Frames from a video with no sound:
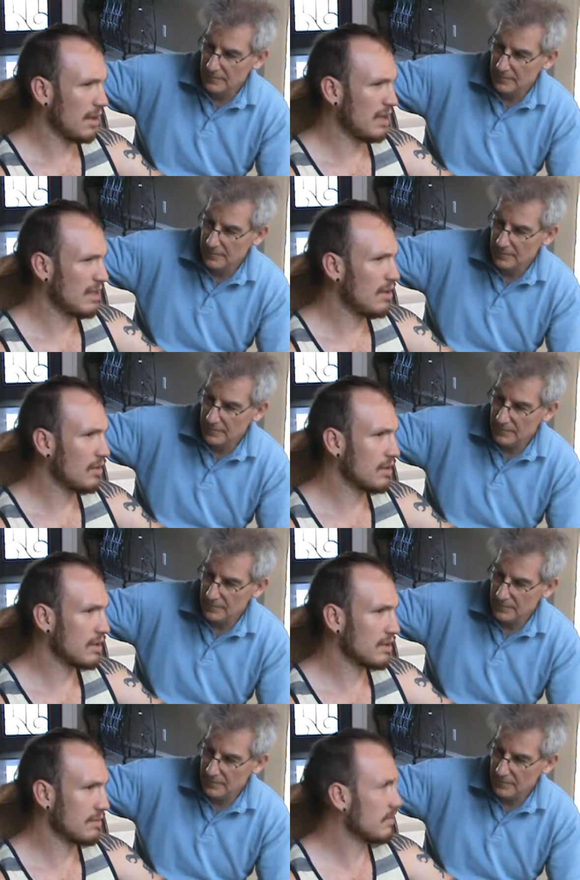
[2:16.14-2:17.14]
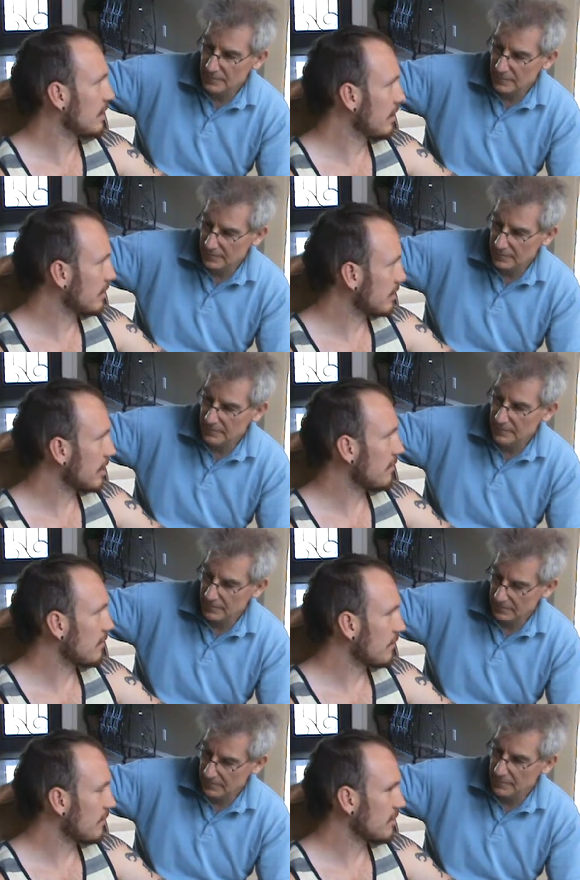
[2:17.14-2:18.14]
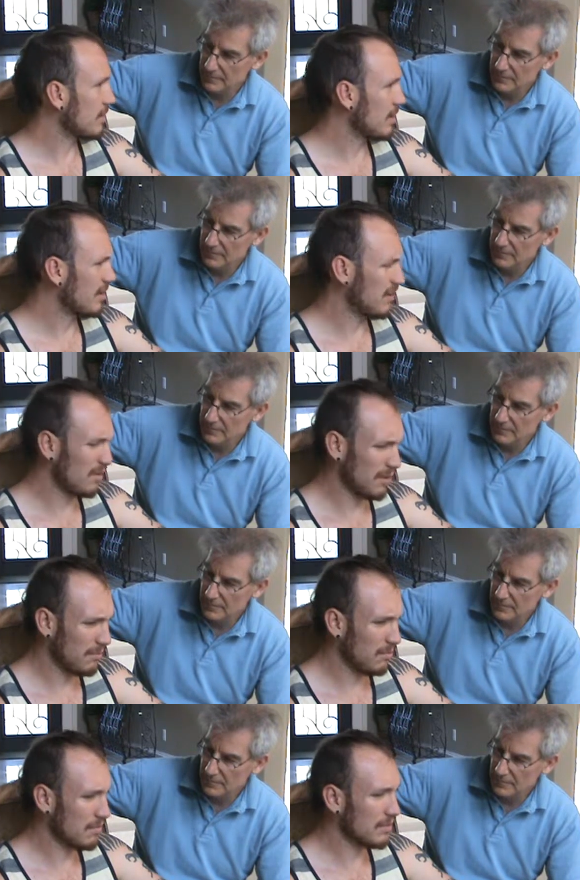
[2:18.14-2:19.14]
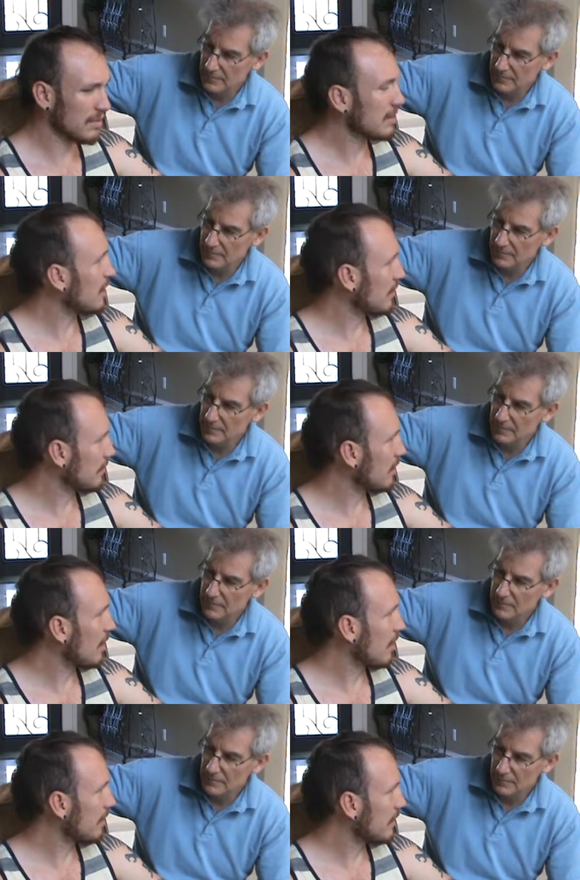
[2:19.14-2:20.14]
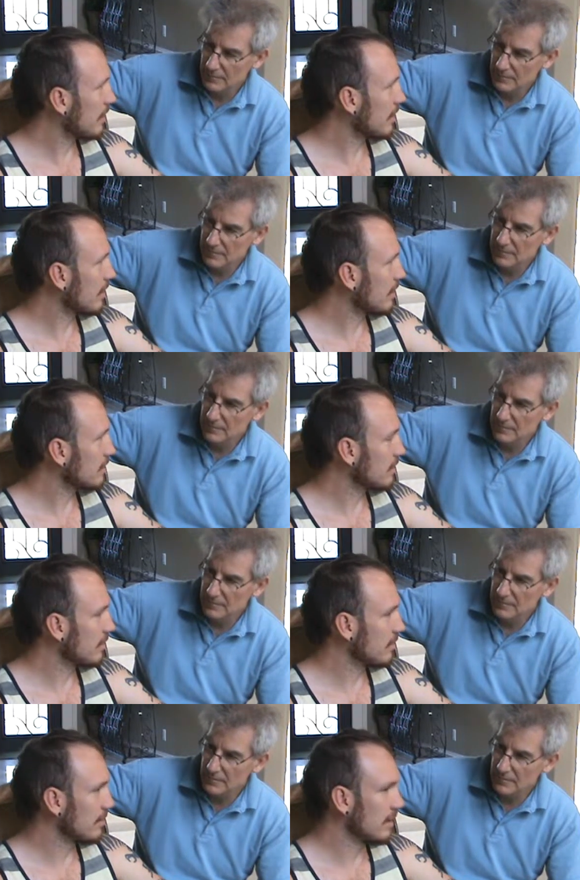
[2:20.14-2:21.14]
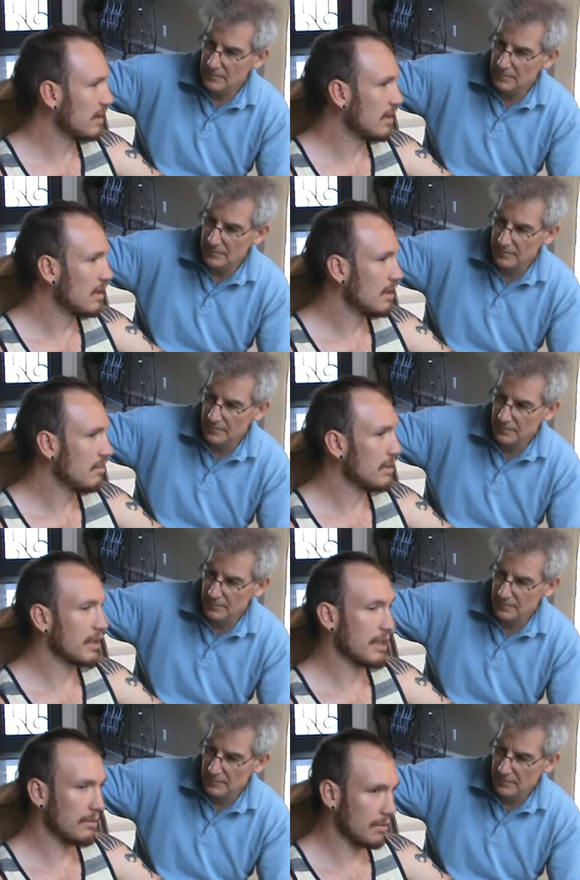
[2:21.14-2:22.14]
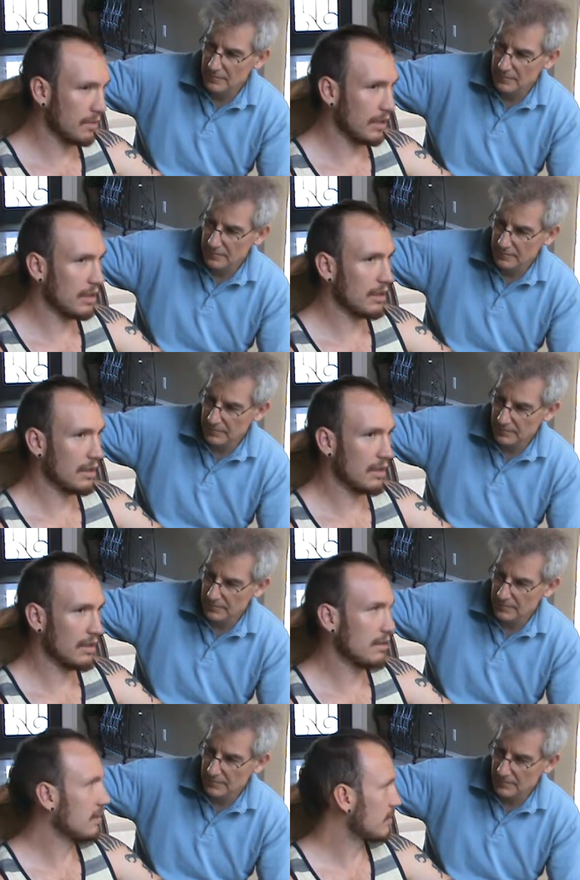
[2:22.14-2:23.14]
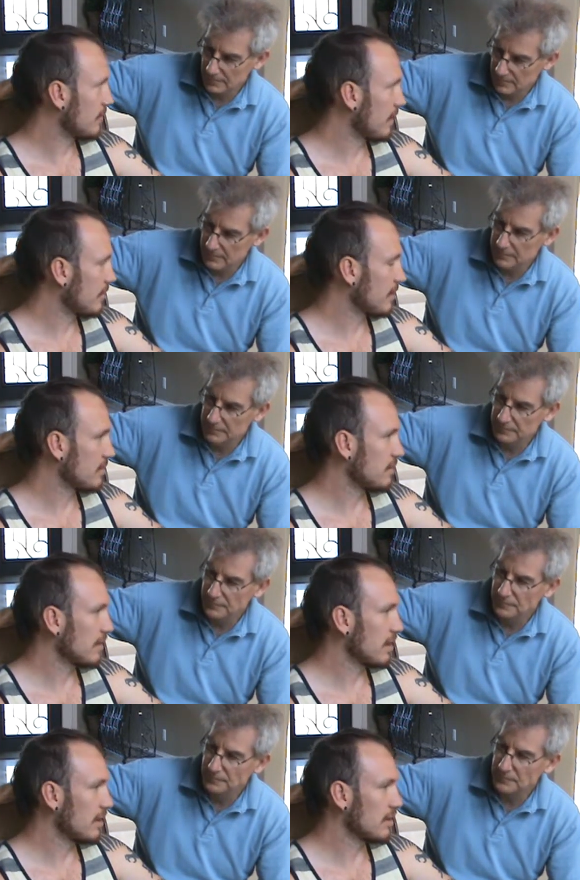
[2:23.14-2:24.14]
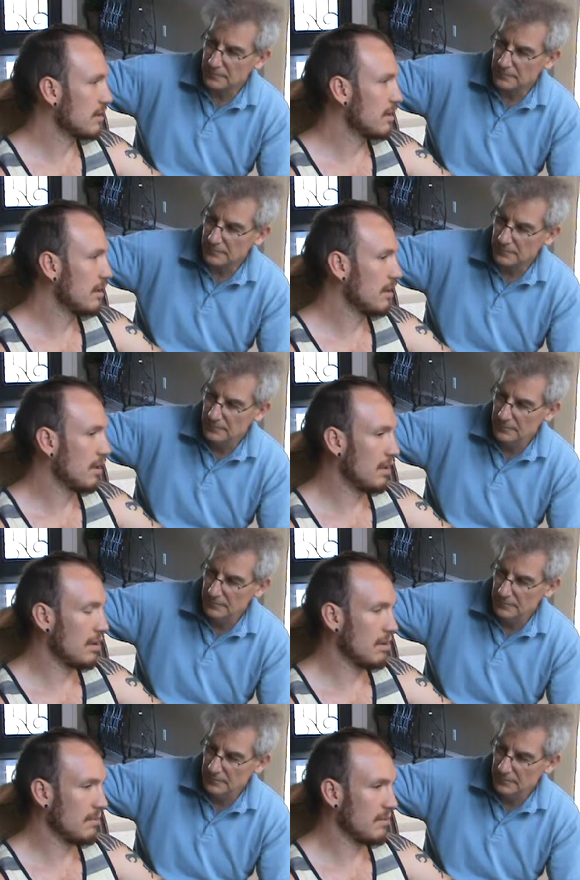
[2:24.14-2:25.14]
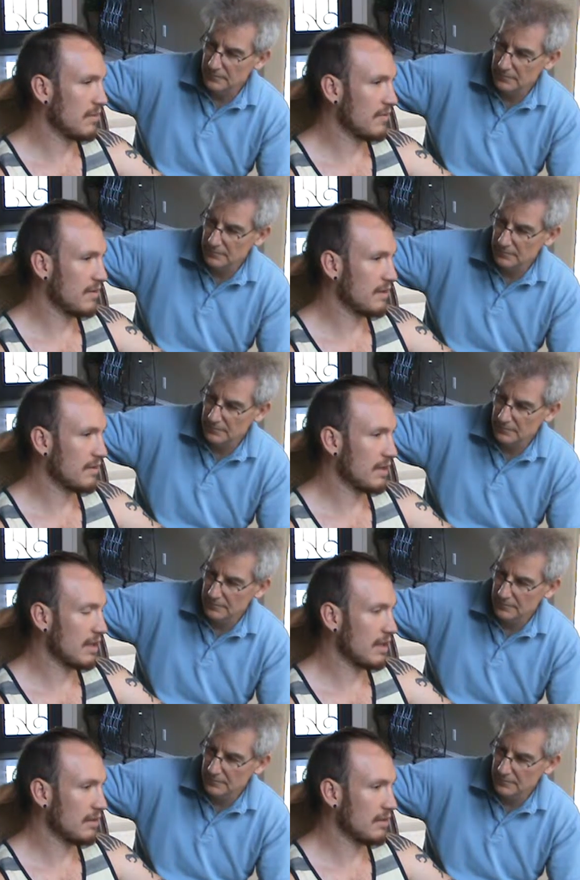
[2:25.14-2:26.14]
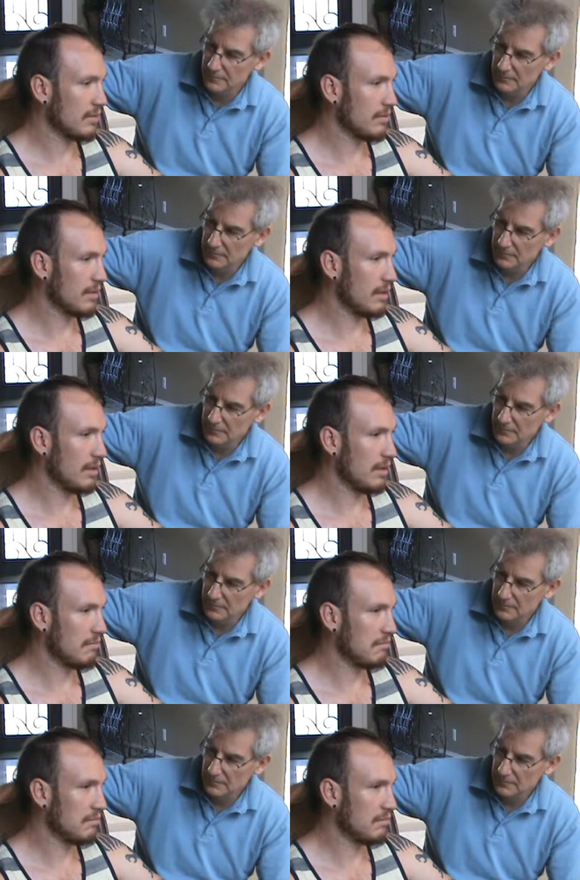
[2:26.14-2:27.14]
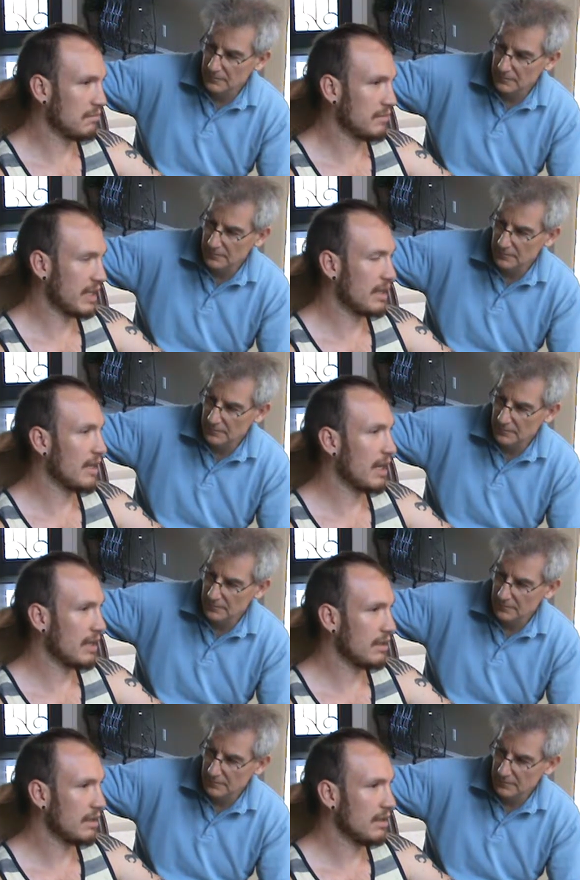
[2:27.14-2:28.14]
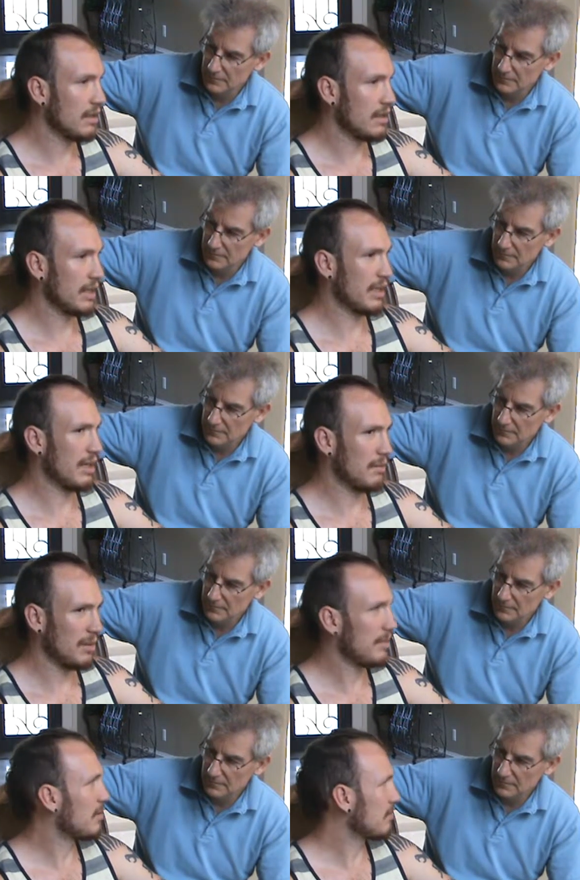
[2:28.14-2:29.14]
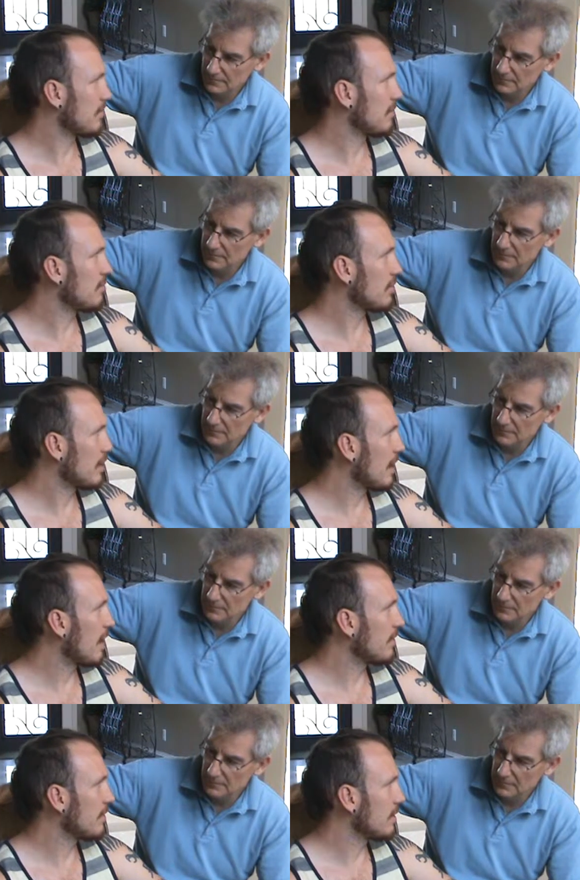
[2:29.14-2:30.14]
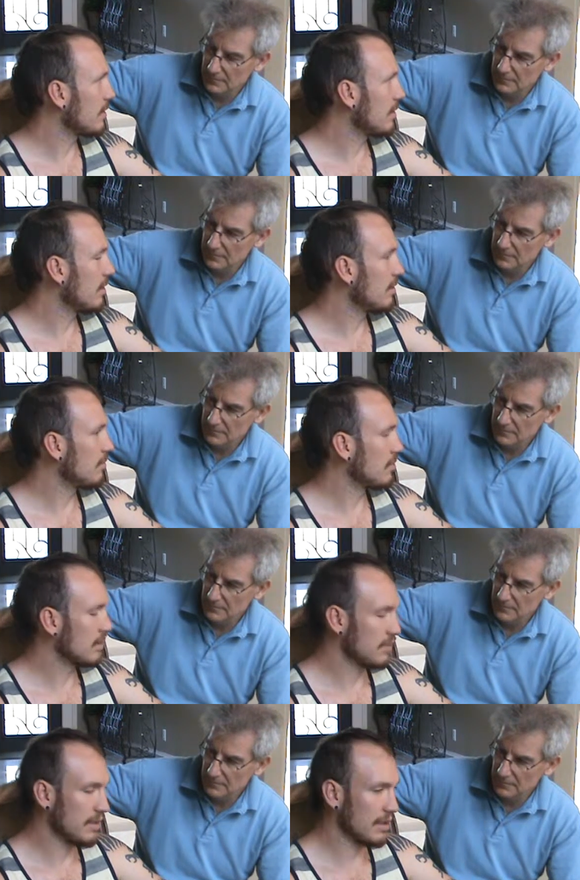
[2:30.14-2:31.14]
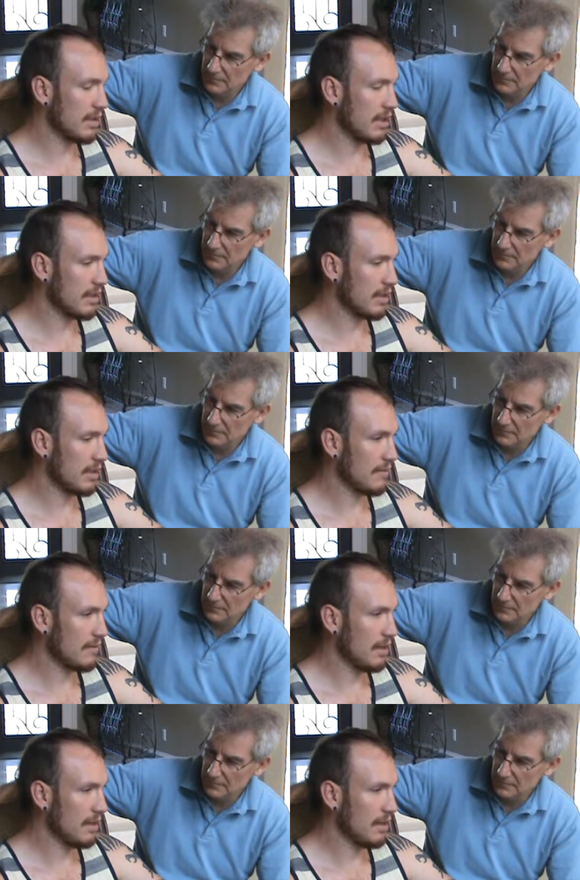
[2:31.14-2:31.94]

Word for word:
Speaker 1: I noticed some things like after the first day, you know, I was kind of not thinking as clearly, but I kept going, and it was five-day certification. Um, fifth day, um, that night, I came up and I was feeling pretty out of it because uh, um, we did a night dive.